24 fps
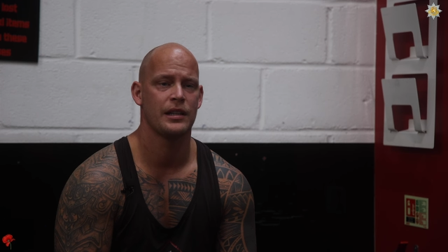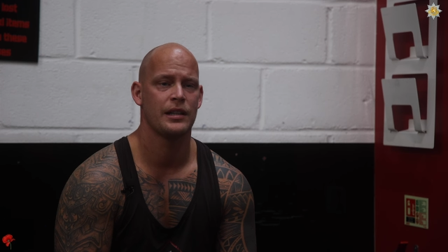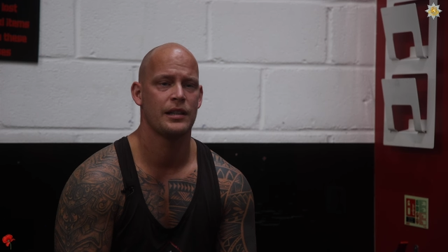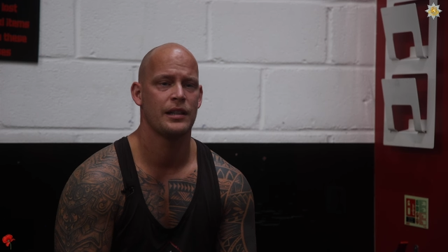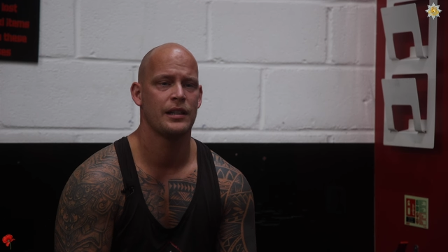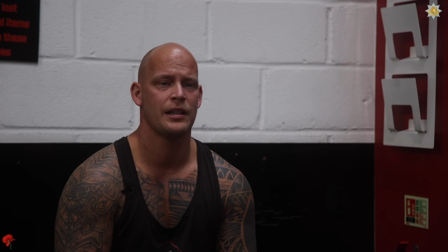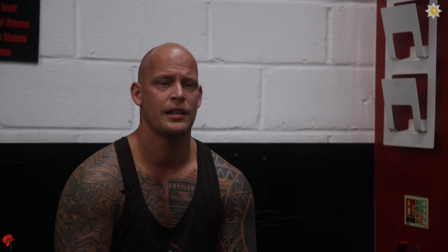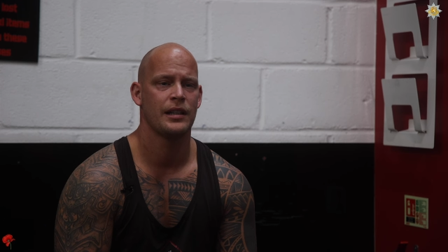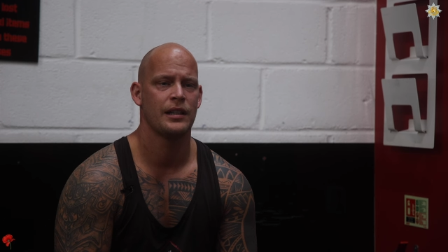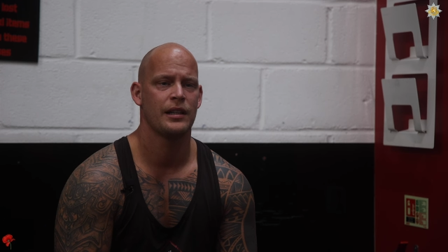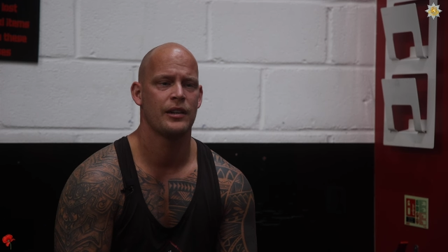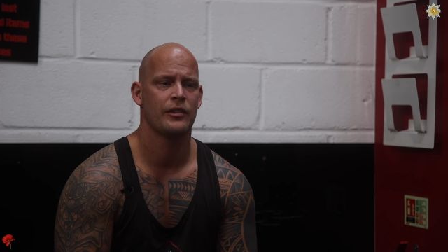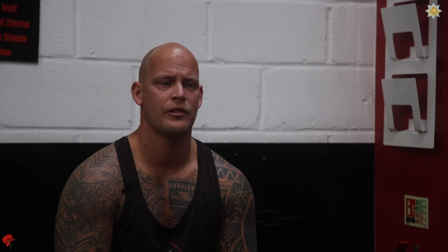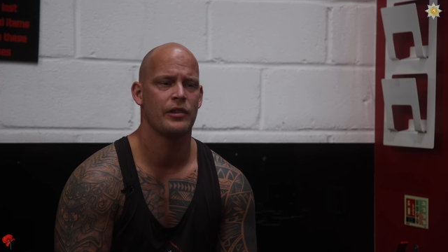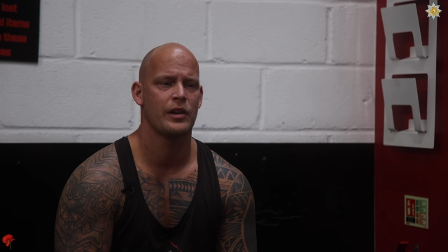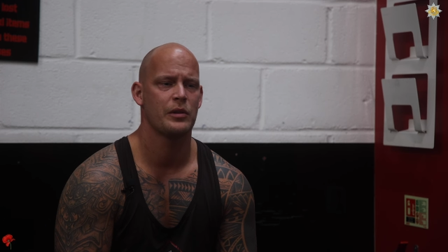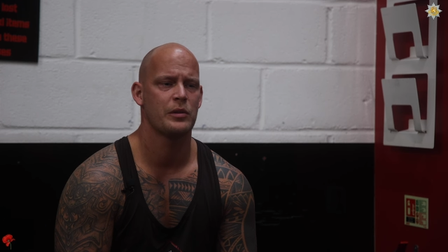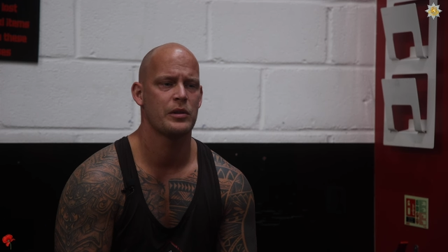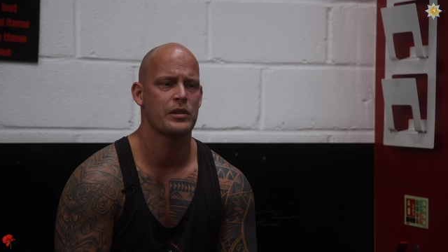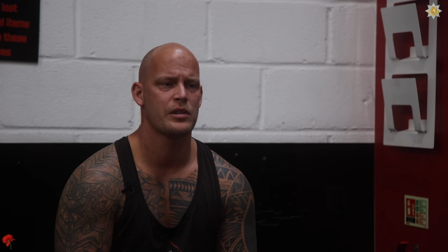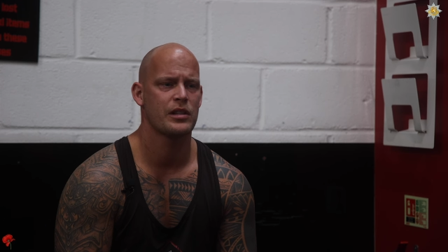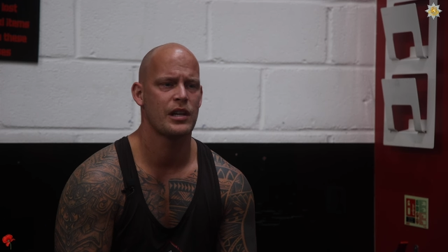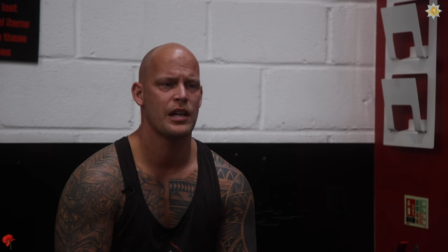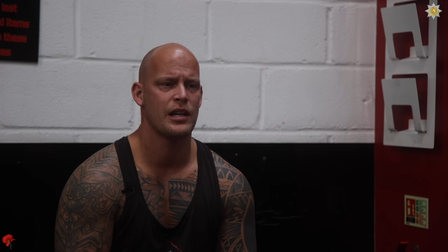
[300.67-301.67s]
it. I
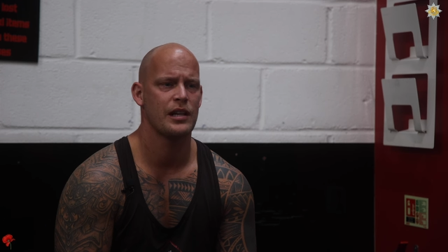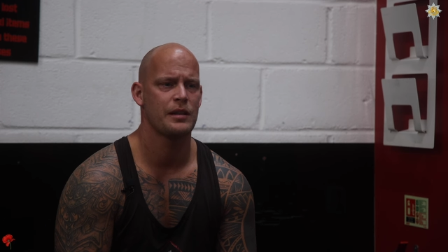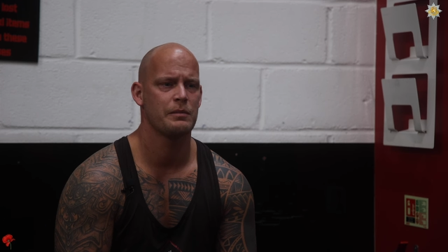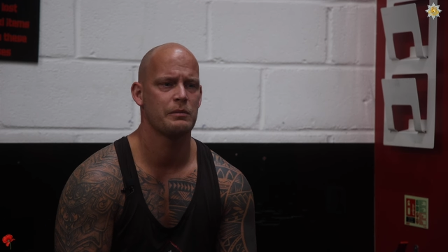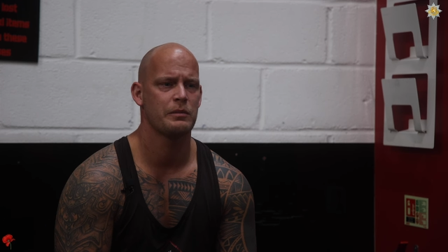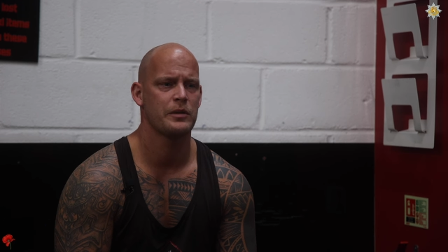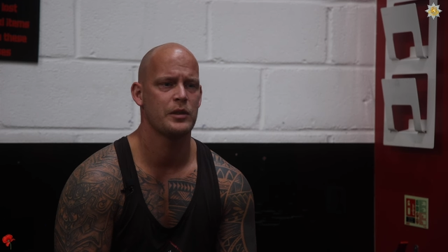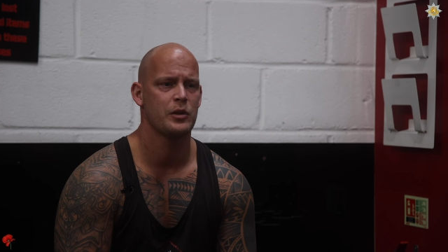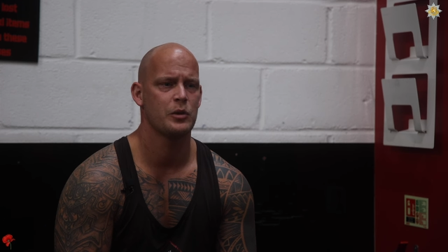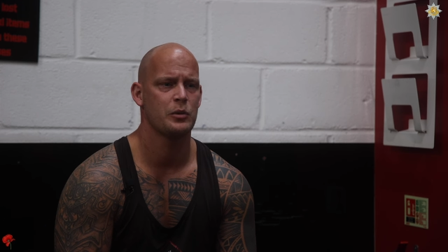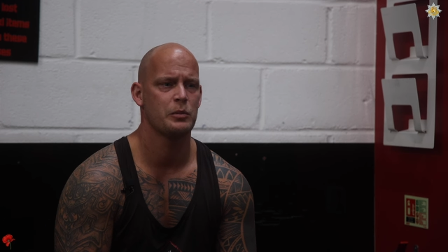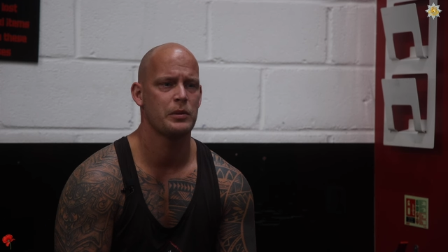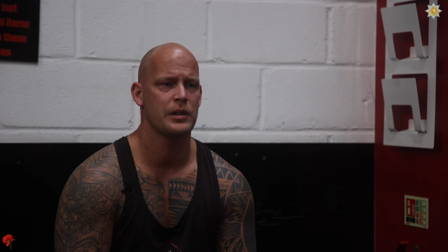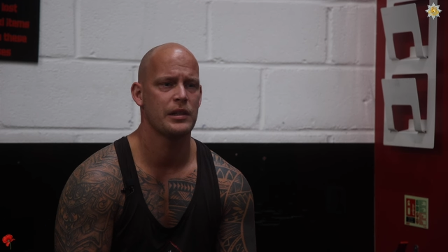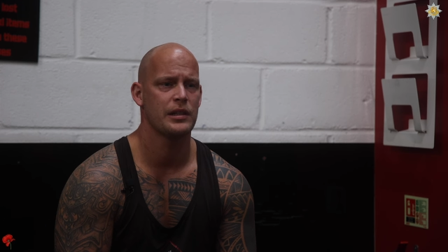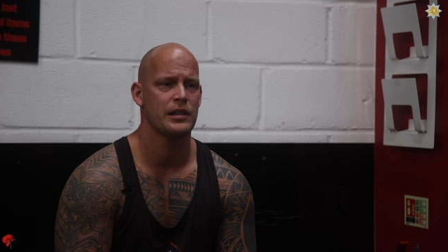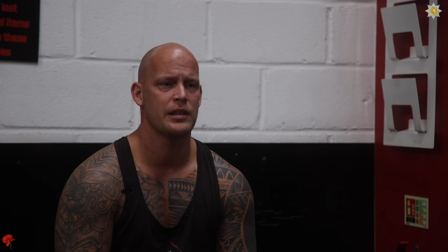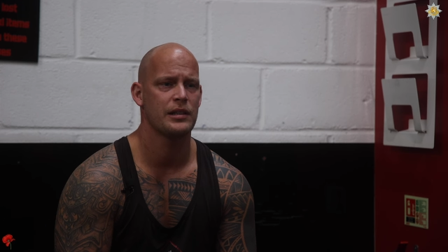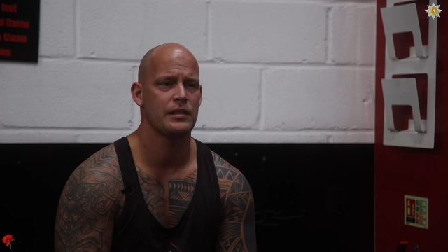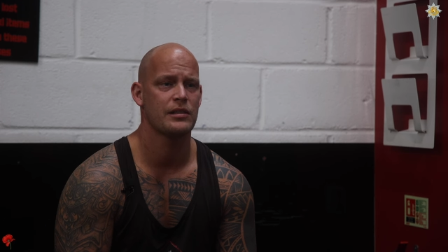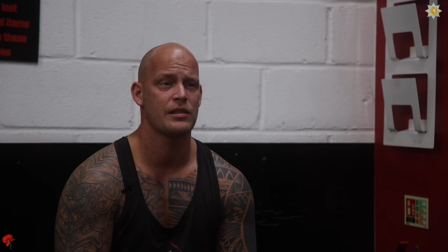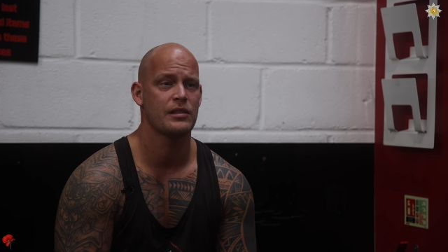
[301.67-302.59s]
felt ashamed to be